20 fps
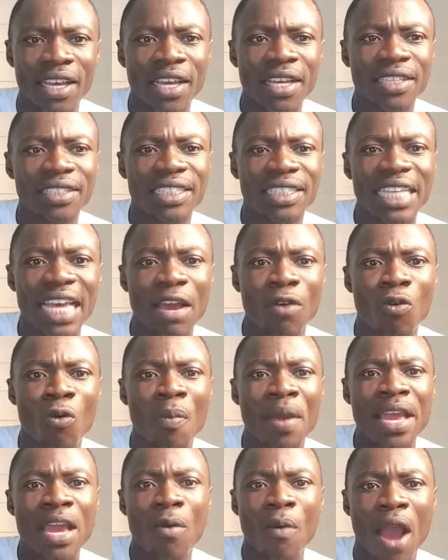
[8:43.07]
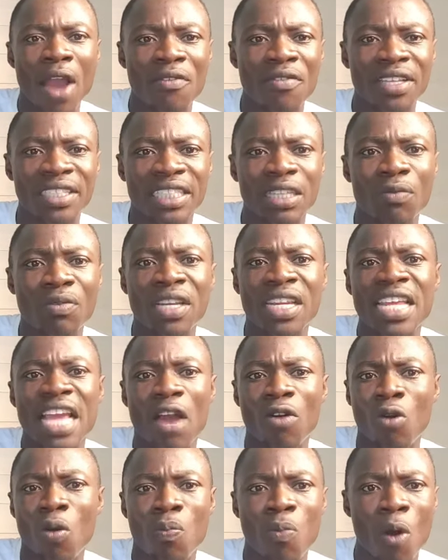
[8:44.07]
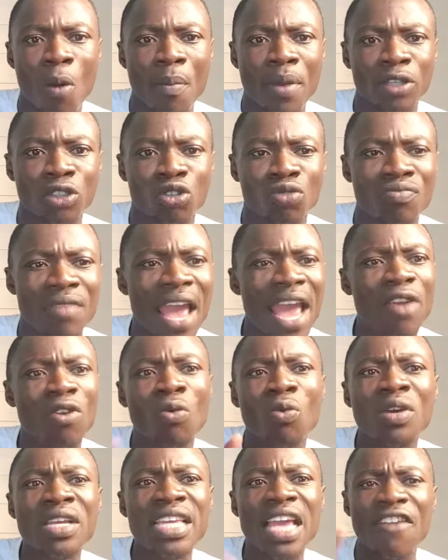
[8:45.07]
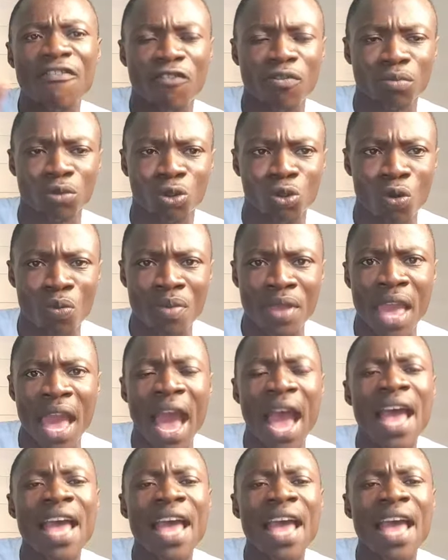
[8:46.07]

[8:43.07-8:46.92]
say, obey your wife, and say, within your coupon besom, and when you're from so be a